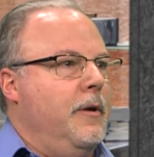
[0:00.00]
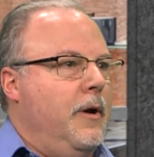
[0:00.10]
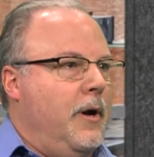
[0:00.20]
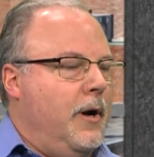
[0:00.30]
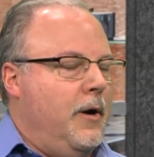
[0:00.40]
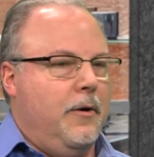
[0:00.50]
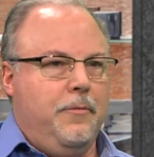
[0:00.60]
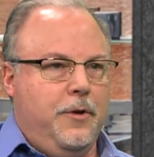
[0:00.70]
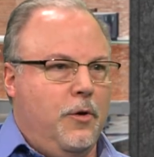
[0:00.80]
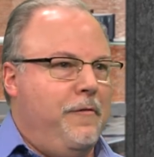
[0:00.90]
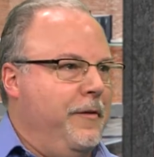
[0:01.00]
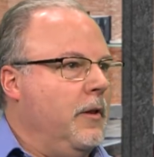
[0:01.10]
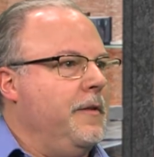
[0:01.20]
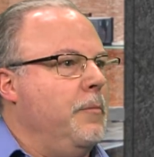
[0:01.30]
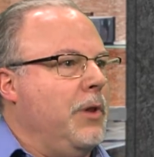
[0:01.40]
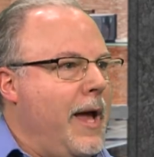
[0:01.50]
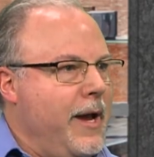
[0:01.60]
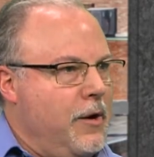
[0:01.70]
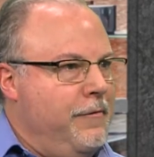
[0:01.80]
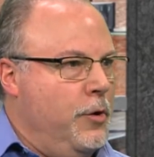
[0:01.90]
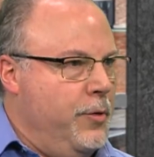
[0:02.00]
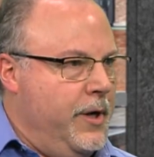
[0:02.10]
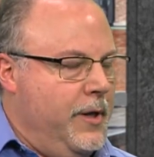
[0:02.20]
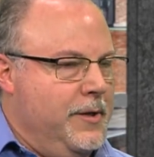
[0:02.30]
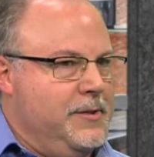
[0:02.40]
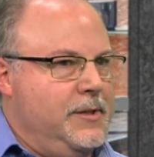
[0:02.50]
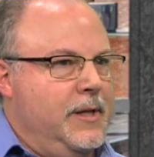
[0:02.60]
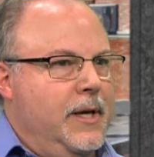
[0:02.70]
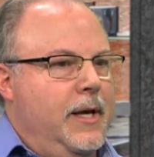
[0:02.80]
Fill in the blank of who it is,